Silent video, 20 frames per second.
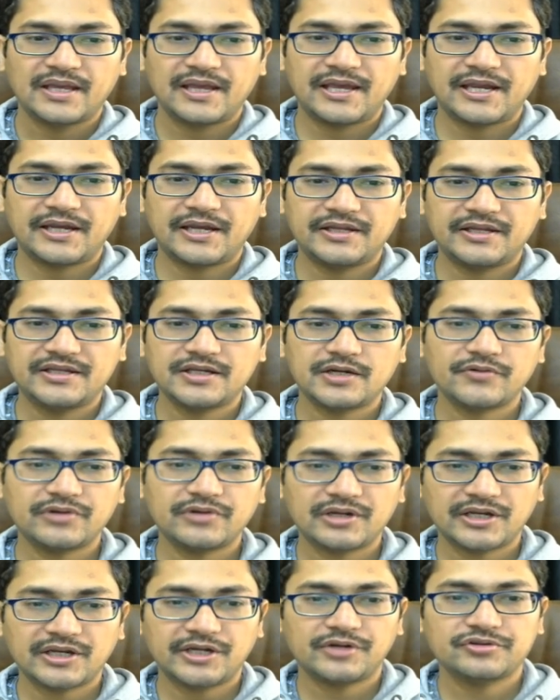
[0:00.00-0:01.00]
and here
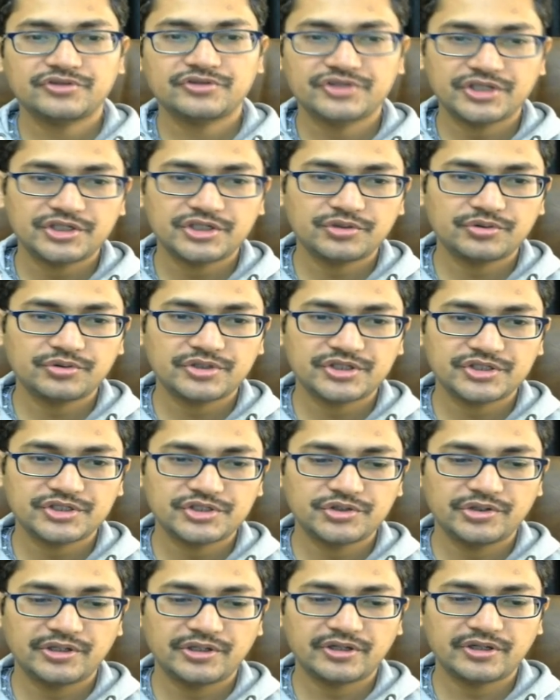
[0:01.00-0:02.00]
our knight on c2 is
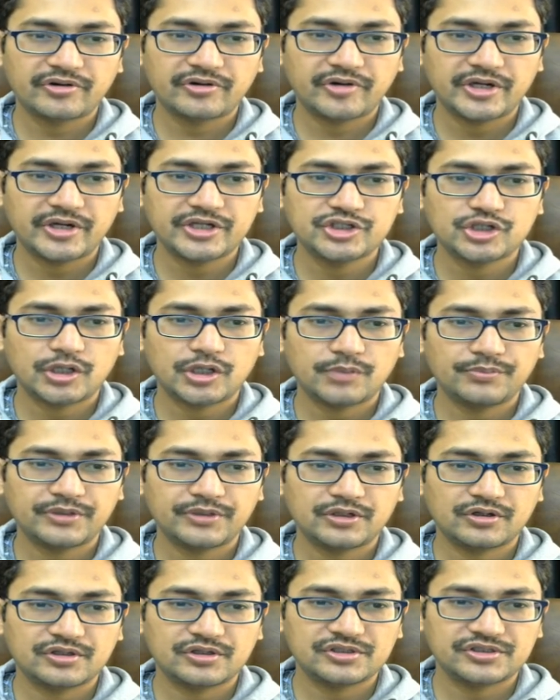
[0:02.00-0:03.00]
doing a great job
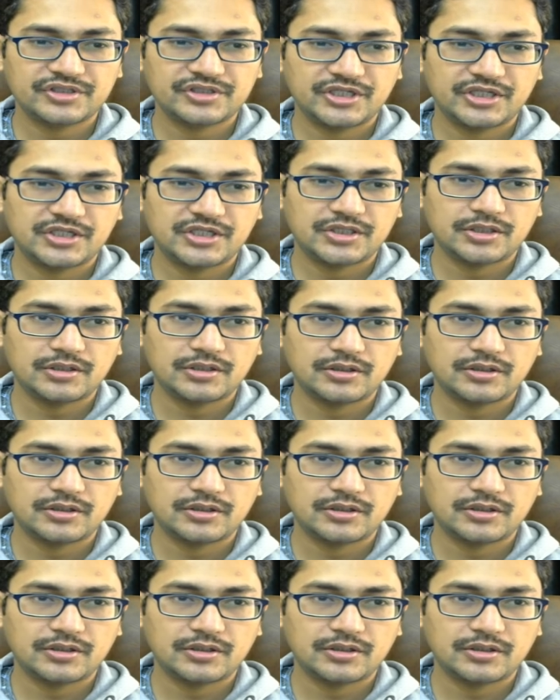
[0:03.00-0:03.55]
because it